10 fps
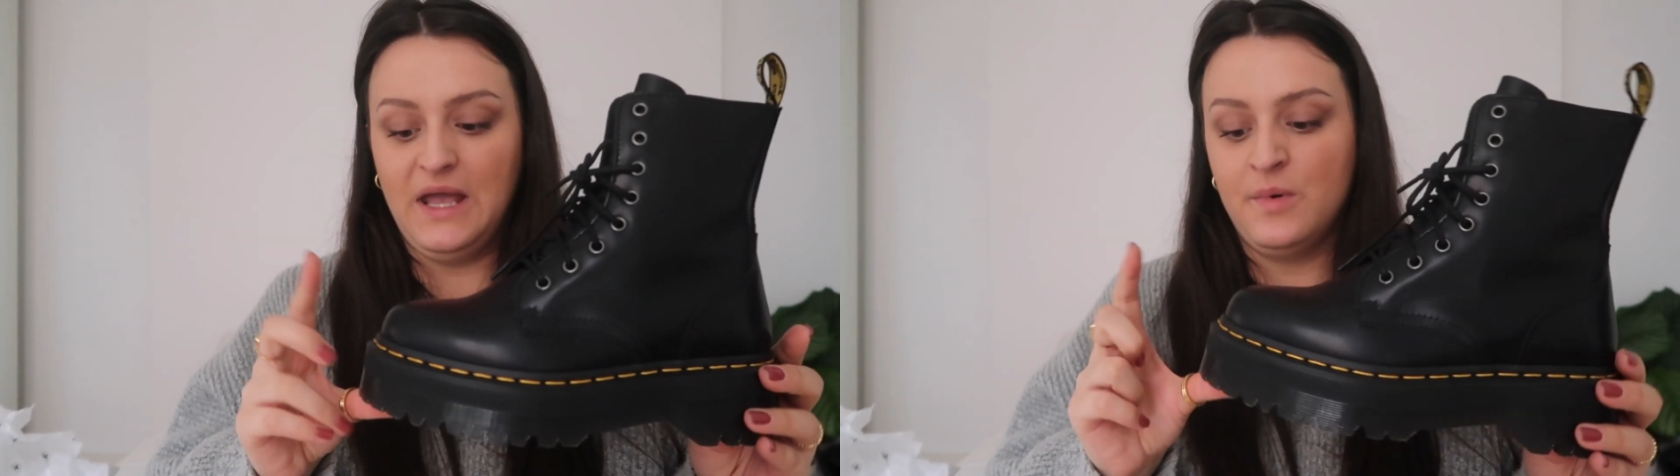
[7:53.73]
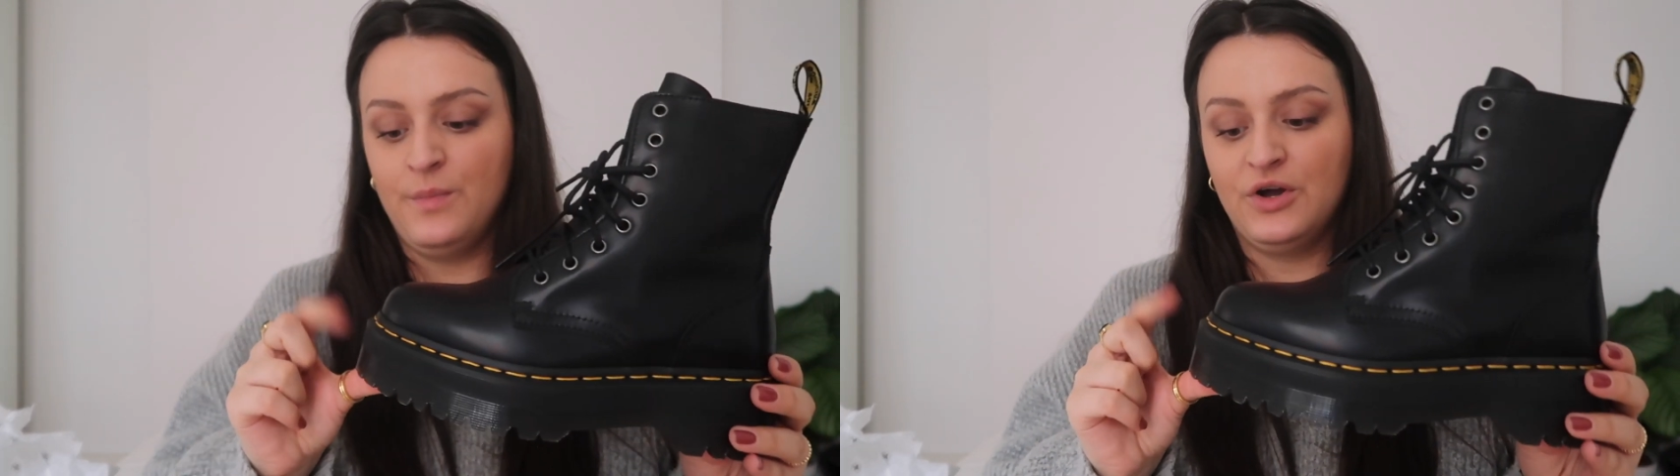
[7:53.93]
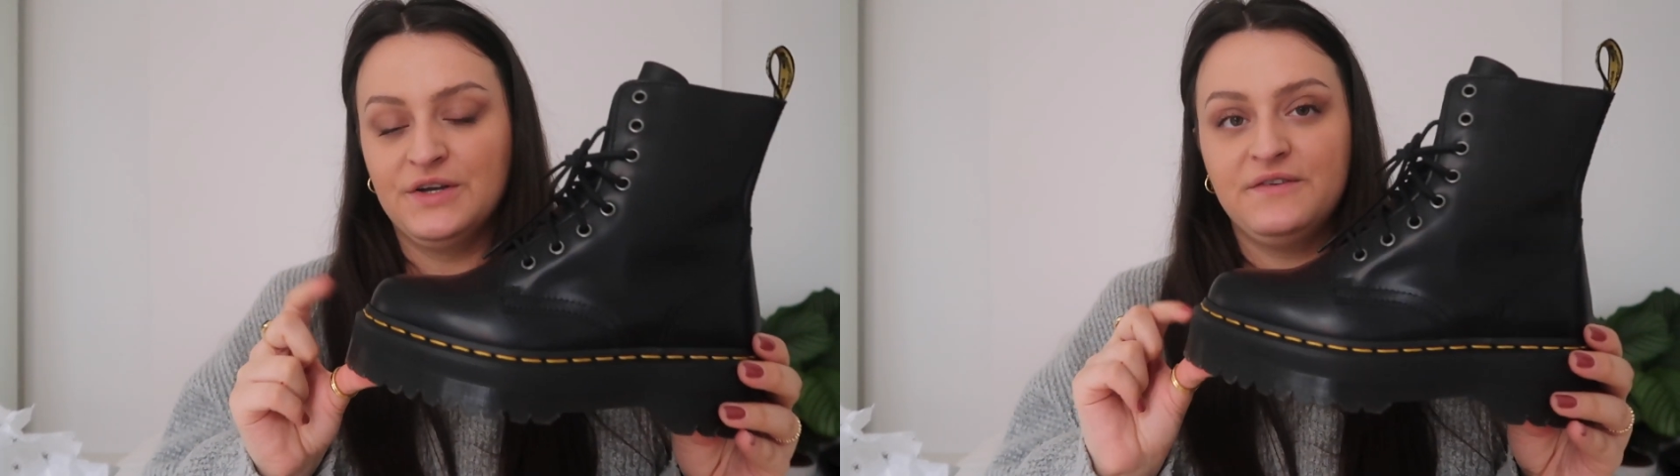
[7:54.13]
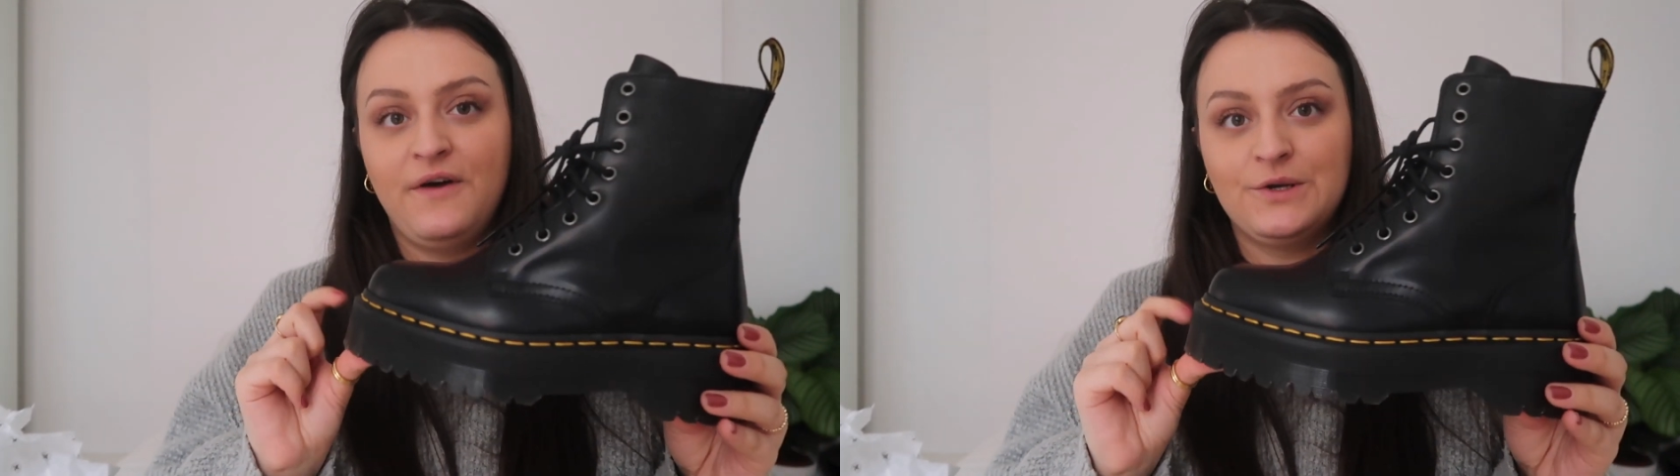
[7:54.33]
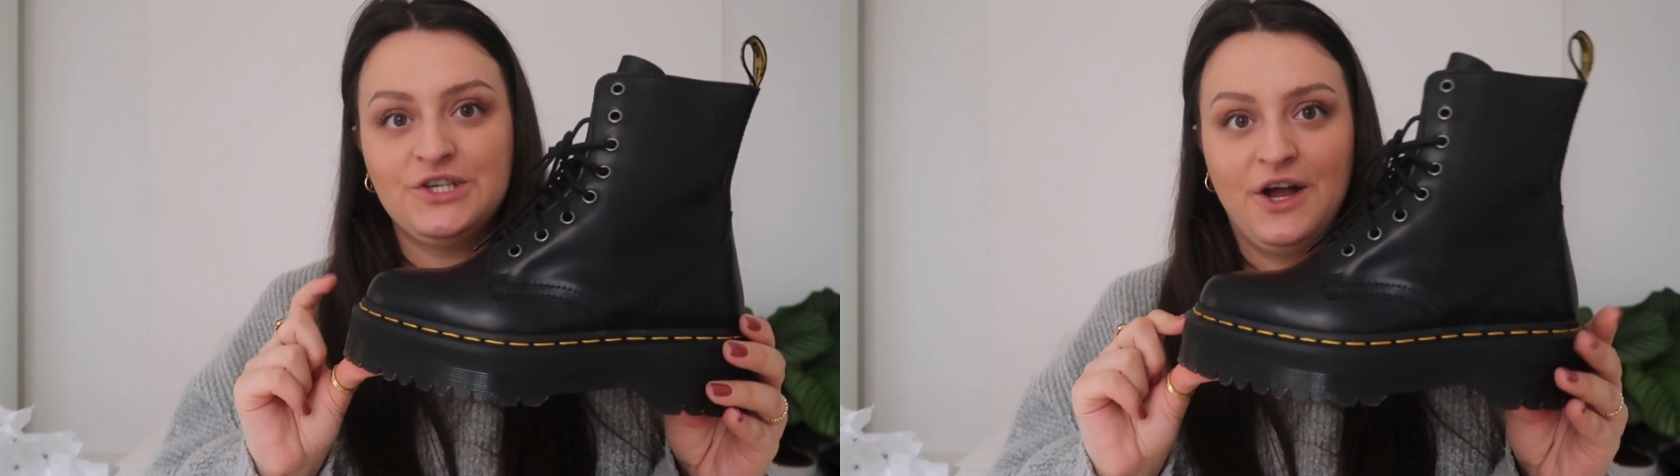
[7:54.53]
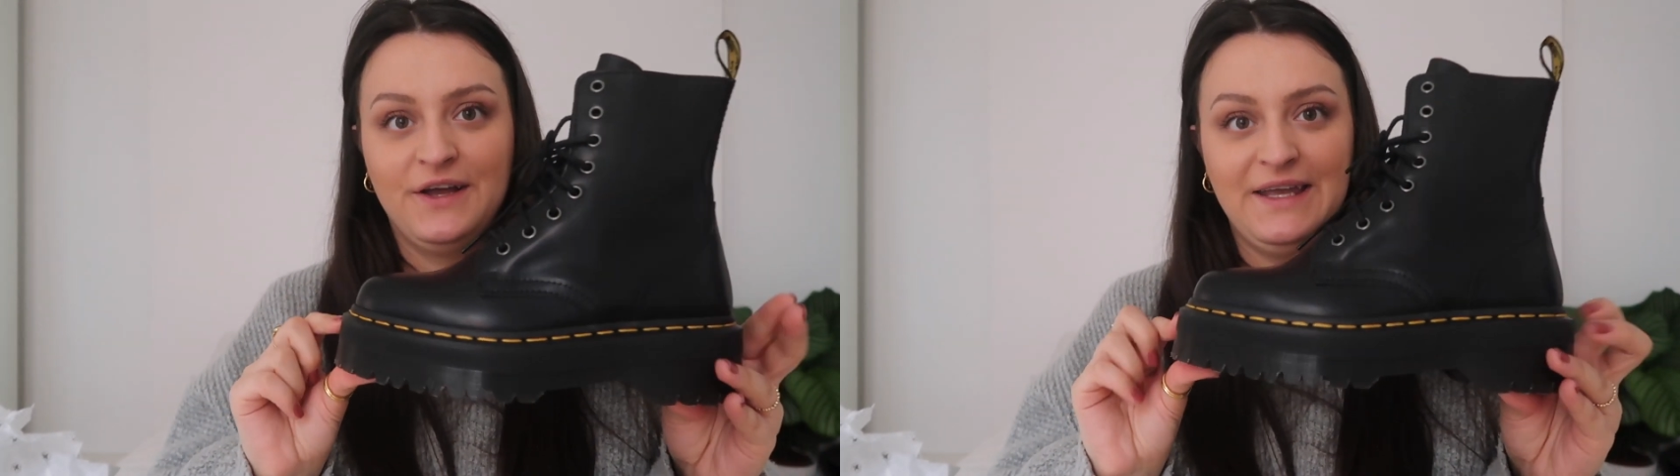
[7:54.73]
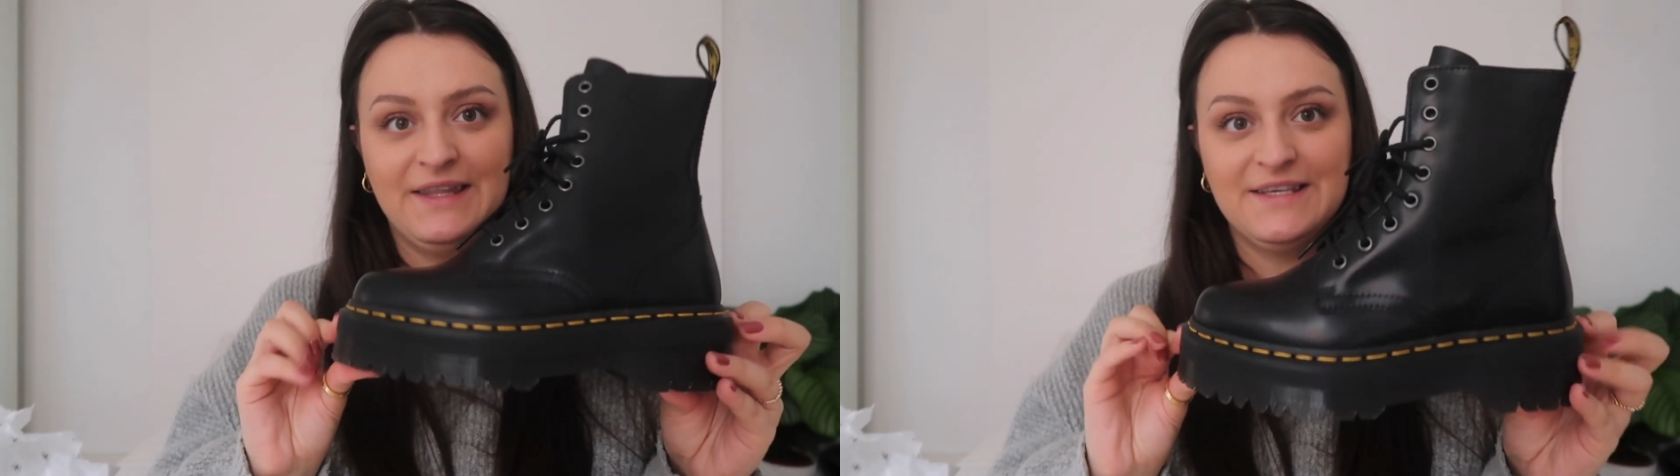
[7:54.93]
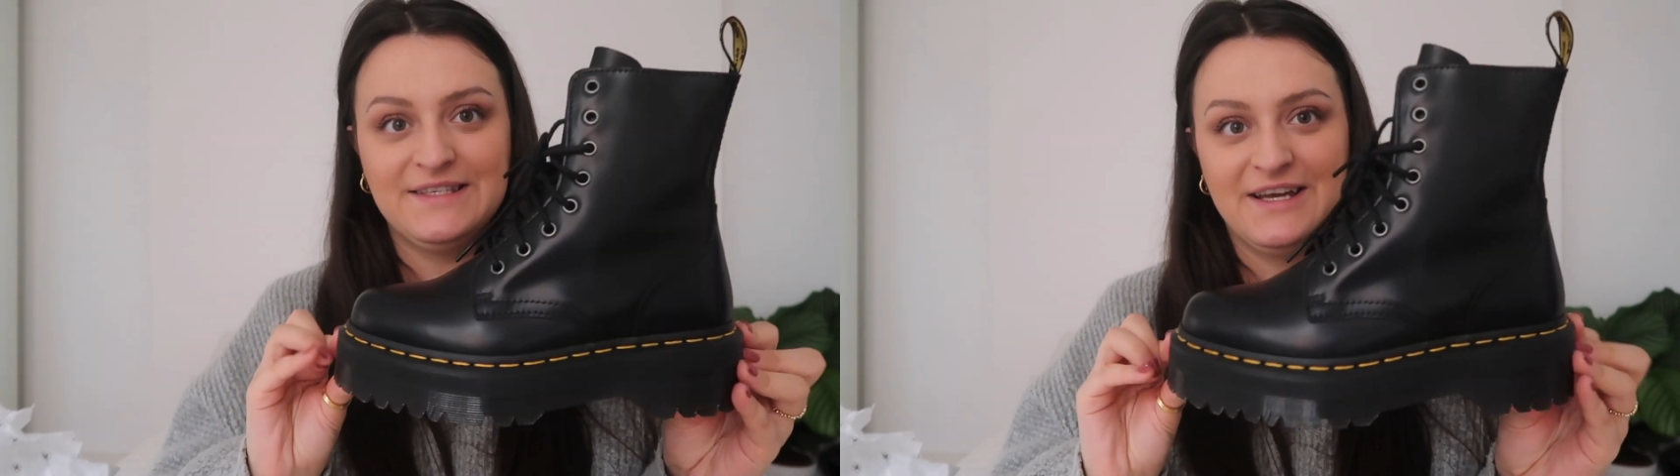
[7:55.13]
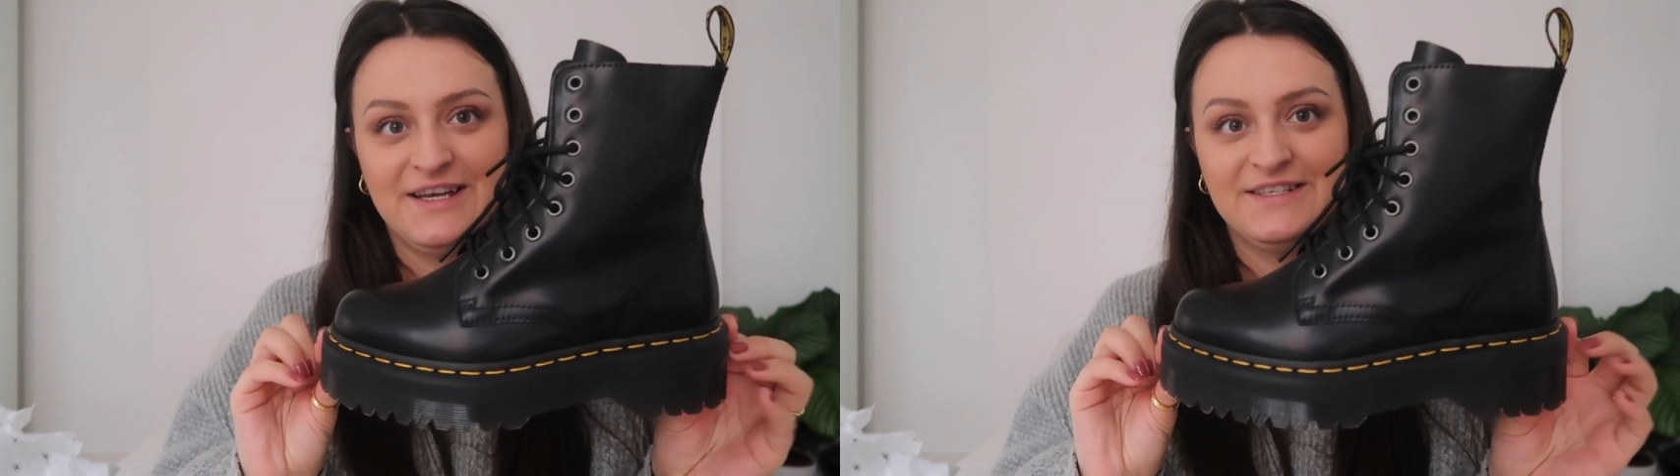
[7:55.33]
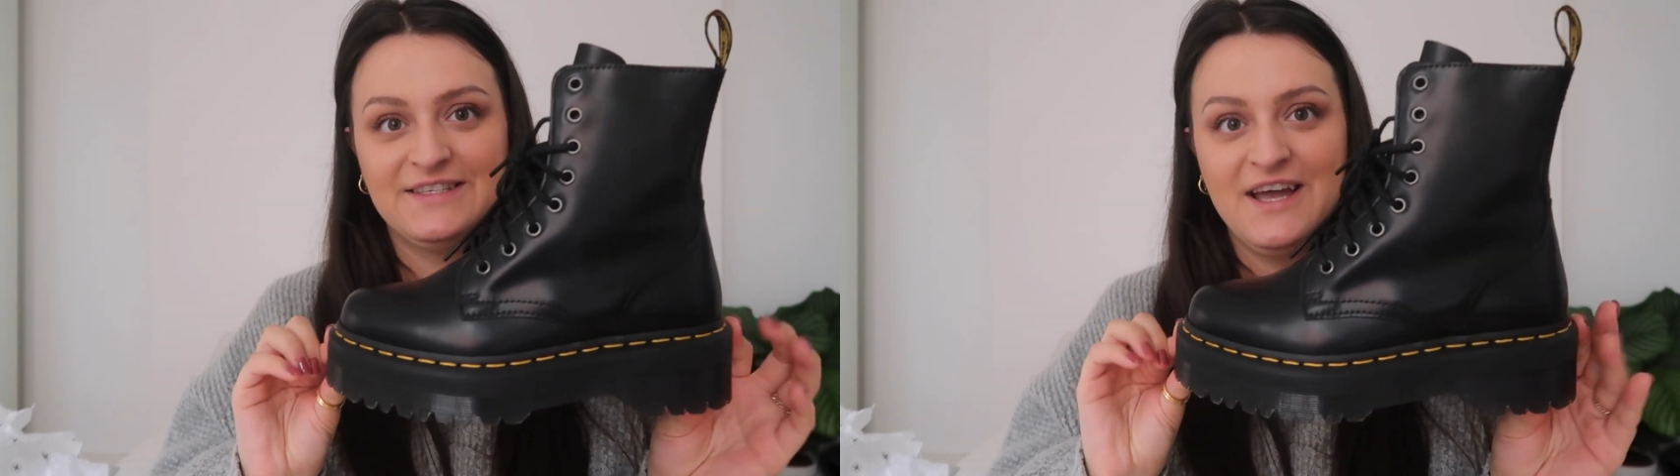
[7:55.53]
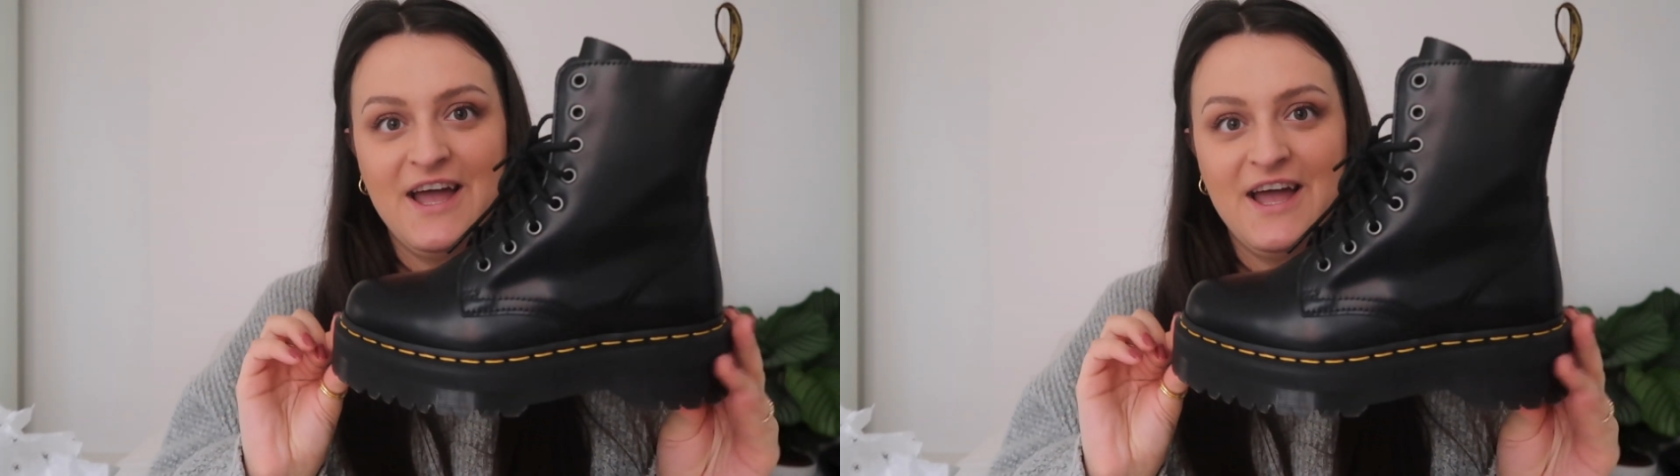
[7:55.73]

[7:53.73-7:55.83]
but because of how chunky this is,